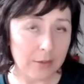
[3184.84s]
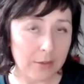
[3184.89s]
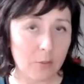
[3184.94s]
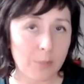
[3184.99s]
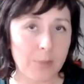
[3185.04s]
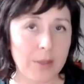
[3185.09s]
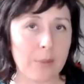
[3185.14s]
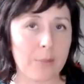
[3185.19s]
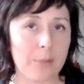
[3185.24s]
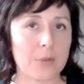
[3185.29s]
a little
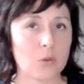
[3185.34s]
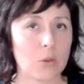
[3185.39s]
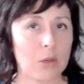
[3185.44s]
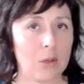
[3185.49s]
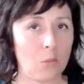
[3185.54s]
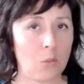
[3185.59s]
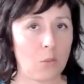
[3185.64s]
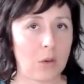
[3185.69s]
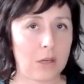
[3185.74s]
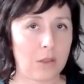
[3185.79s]
bit
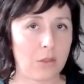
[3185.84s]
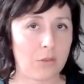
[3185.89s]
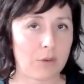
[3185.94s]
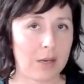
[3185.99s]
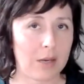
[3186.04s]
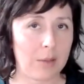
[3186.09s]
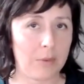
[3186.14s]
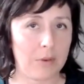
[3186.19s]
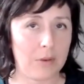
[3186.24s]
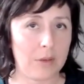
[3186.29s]
between one and
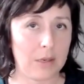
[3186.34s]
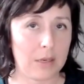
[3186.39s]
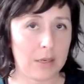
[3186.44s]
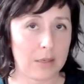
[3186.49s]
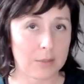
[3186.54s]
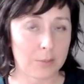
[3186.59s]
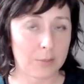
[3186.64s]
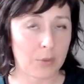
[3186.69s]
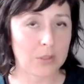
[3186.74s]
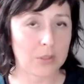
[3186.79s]
three
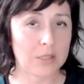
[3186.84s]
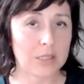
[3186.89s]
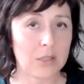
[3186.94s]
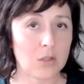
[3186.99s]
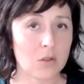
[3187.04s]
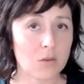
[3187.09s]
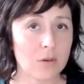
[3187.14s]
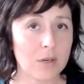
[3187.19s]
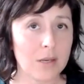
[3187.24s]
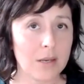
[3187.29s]
years post
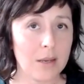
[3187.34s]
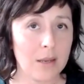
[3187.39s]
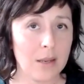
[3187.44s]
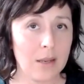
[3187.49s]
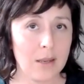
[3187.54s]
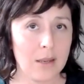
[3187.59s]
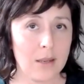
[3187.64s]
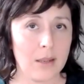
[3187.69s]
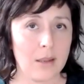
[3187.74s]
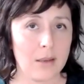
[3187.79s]
injury,
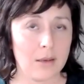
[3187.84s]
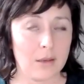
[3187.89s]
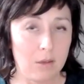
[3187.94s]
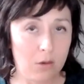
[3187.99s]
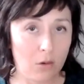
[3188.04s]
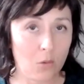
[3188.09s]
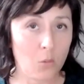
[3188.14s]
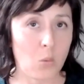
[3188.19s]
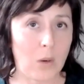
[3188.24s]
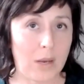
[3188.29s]
you
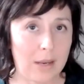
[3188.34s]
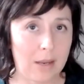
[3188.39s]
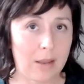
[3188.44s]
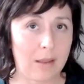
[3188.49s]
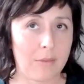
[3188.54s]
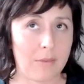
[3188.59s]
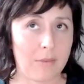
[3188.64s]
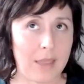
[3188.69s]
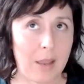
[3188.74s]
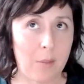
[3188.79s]
know,
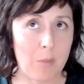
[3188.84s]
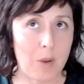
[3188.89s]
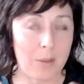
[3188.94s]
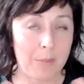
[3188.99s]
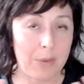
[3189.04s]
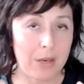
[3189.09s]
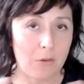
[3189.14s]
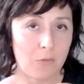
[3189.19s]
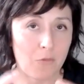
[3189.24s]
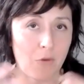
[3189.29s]
where that
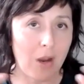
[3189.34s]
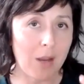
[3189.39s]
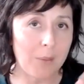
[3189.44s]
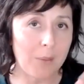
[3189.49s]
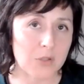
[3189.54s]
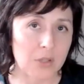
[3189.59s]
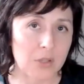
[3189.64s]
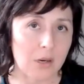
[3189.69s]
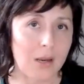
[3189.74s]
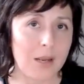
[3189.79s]
might be a right
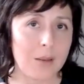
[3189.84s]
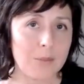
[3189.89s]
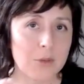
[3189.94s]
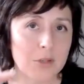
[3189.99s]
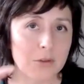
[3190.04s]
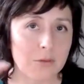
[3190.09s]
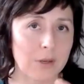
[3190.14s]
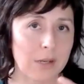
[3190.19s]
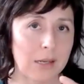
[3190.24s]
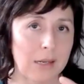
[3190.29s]
time
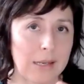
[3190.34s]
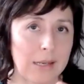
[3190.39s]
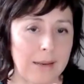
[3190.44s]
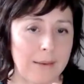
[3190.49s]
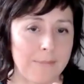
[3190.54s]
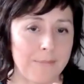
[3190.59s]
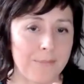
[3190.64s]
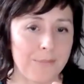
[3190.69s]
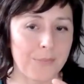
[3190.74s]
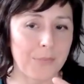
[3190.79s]
to
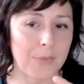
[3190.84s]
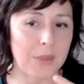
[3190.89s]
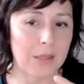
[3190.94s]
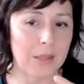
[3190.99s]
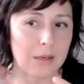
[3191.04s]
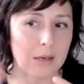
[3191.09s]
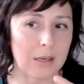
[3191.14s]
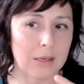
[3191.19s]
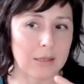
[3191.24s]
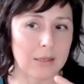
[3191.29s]
really
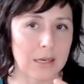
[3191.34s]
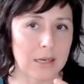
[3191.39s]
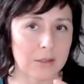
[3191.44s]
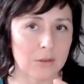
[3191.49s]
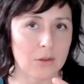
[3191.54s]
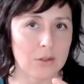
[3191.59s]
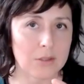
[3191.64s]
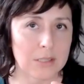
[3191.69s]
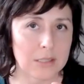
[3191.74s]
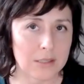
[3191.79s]

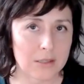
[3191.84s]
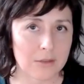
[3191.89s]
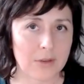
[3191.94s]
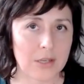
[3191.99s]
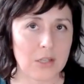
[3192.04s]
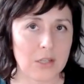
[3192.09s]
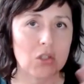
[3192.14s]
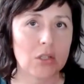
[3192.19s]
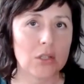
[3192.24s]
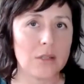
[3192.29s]
conduct those
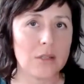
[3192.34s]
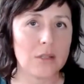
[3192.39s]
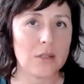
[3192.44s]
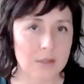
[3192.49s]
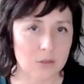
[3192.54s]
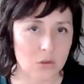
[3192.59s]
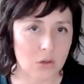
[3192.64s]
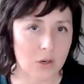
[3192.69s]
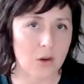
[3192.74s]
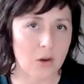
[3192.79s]
interventions
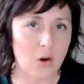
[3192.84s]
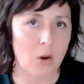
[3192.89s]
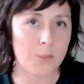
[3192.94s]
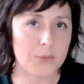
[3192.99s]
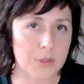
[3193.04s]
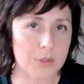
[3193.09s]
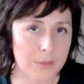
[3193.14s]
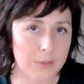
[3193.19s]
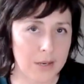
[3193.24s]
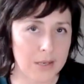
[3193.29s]
and try and
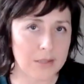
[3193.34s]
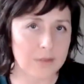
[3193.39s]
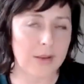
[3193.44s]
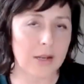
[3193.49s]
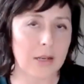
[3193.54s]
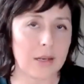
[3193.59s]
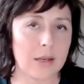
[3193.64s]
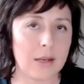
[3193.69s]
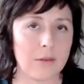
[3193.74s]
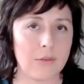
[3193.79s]
optimize
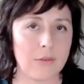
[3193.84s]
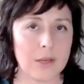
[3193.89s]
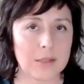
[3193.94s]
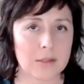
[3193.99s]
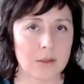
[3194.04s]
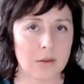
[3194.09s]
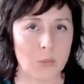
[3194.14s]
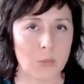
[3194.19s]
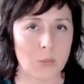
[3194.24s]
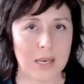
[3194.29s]
valued living
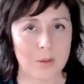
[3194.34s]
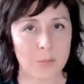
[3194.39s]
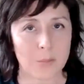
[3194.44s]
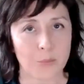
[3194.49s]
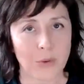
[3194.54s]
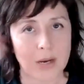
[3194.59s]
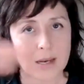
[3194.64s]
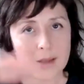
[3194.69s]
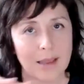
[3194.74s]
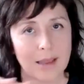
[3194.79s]
so we can
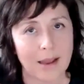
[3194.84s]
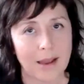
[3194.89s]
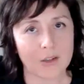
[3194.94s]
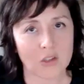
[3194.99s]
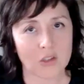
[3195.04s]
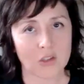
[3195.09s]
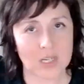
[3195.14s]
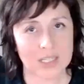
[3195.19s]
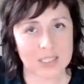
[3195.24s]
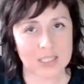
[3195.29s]
bring that
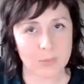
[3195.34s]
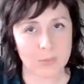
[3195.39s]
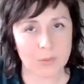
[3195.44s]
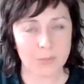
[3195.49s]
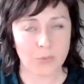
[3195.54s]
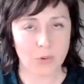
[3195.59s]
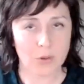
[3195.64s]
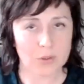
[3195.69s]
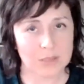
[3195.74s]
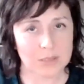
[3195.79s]
adjustment
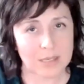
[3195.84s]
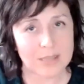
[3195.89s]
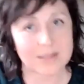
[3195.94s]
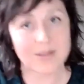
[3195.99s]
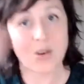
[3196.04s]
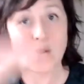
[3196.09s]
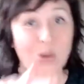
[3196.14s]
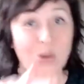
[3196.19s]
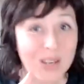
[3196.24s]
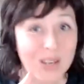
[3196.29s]
process
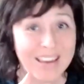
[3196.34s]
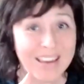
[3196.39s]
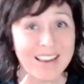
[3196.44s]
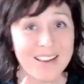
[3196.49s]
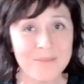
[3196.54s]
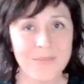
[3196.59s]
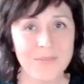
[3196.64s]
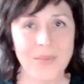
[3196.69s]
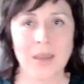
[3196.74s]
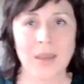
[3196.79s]
earlier.
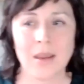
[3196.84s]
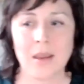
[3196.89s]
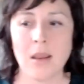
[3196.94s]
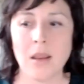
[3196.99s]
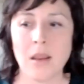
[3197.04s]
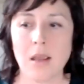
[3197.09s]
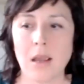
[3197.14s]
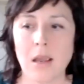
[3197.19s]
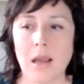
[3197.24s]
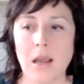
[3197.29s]

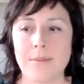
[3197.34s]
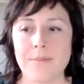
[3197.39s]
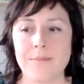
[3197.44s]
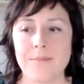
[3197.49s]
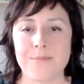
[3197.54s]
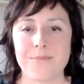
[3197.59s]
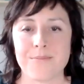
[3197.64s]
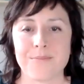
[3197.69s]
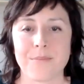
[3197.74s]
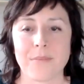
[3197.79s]

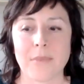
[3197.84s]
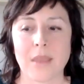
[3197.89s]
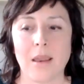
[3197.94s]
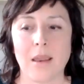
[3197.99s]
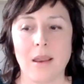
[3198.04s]
Um,